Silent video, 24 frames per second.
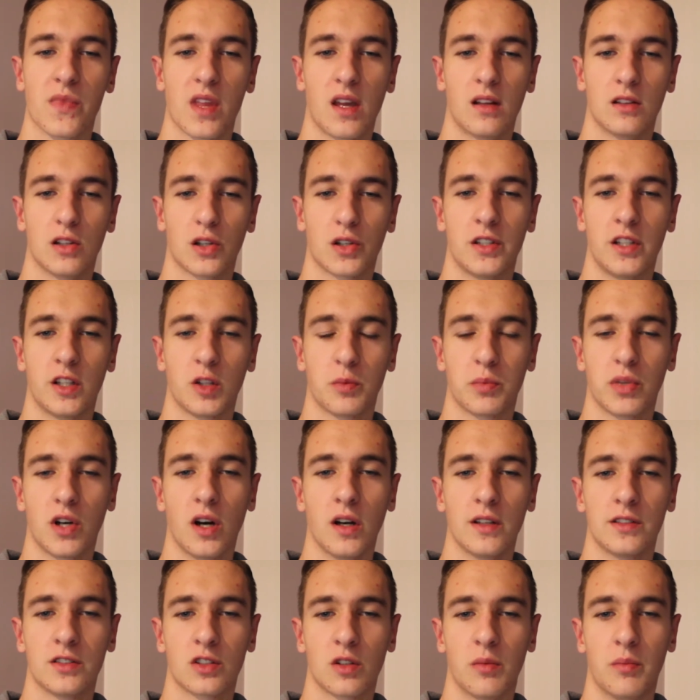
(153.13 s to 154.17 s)
and looking at the
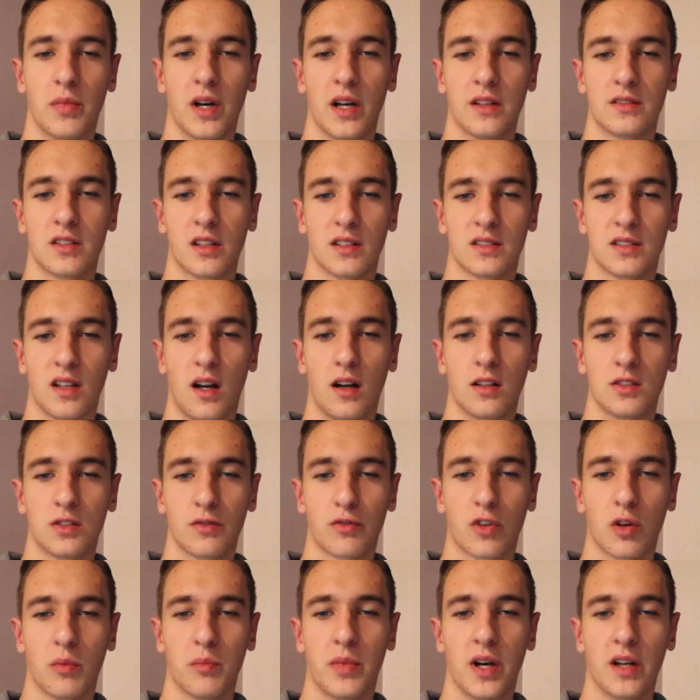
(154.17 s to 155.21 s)
price compared to the size
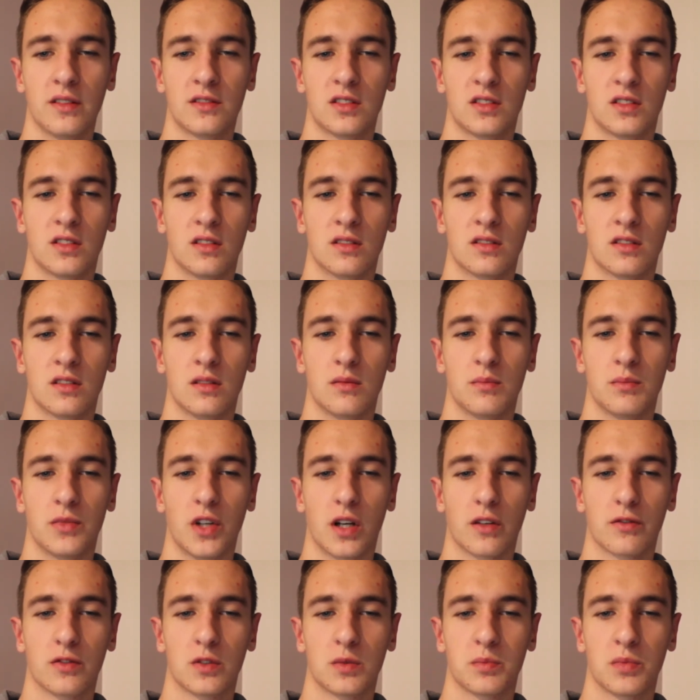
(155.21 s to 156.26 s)
of competitors'
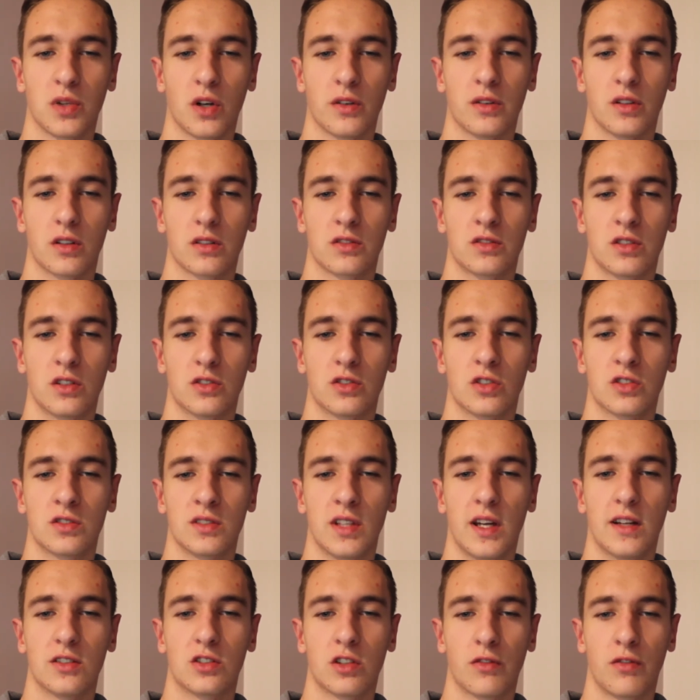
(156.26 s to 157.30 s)
breakfast products such as
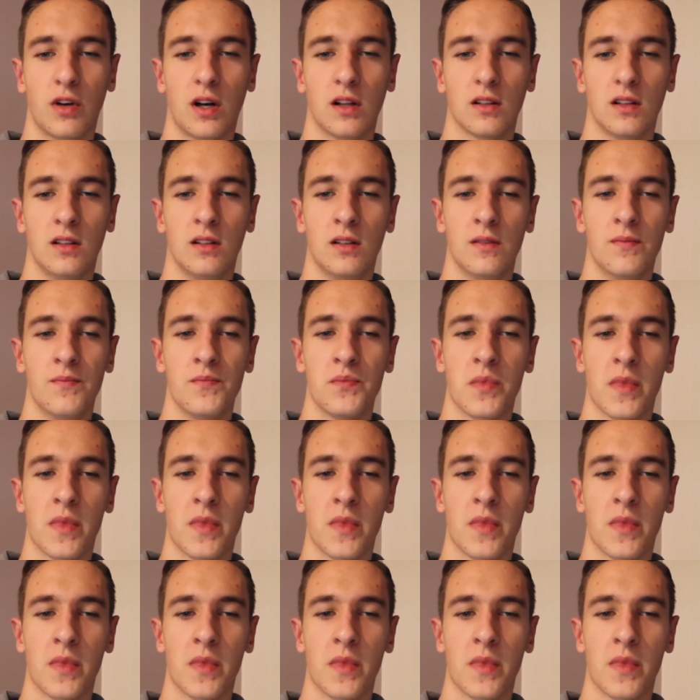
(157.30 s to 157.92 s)
Nature Valley,